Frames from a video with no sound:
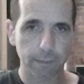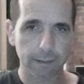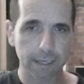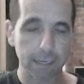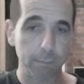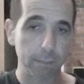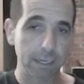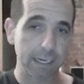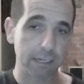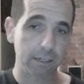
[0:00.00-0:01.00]
and
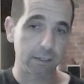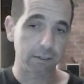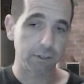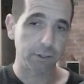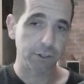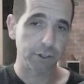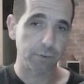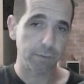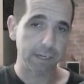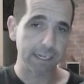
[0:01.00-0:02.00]
black should
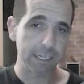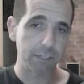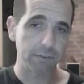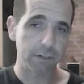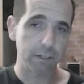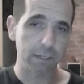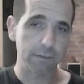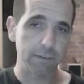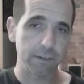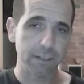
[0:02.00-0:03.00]
have played h5
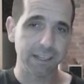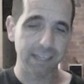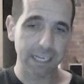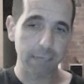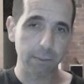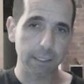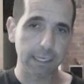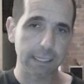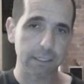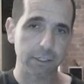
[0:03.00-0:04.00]
there when they
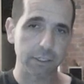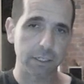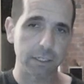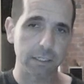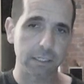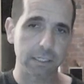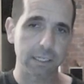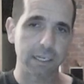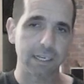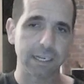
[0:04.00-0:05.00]
had the chance,
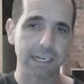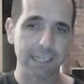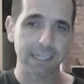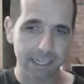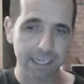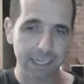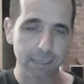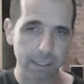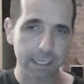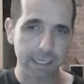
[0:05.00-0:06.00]
and there
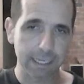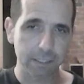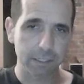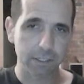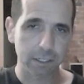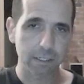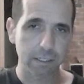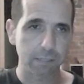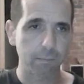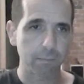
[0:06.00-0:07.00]
when they had the
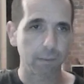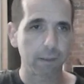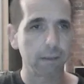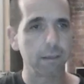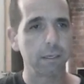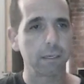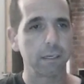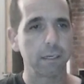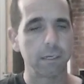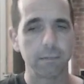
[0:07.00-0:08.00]
chance.
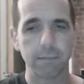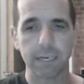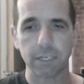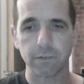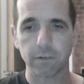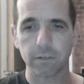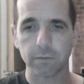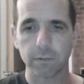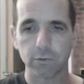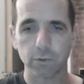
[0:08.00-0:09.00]
H5 would
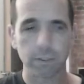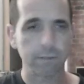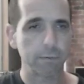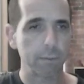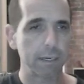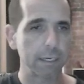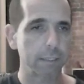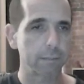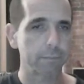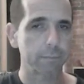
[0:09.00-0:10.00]
have drawn it for black.
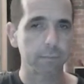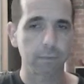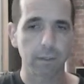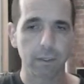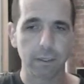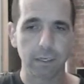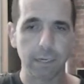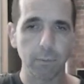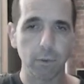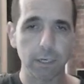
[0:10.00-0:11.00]

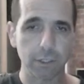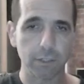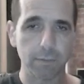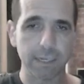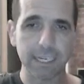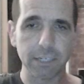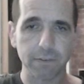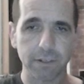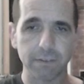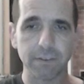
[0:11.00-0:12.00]
And white should have played
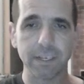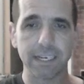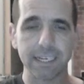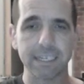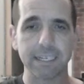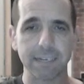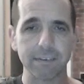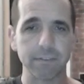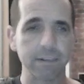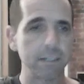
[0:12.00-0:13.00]
h5 there, having
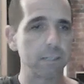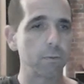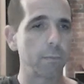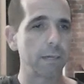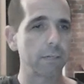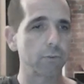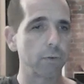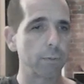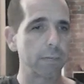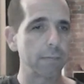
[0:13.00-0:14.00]
realised what black's
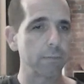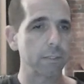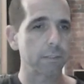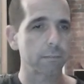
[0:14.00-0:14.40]
drawing plan was.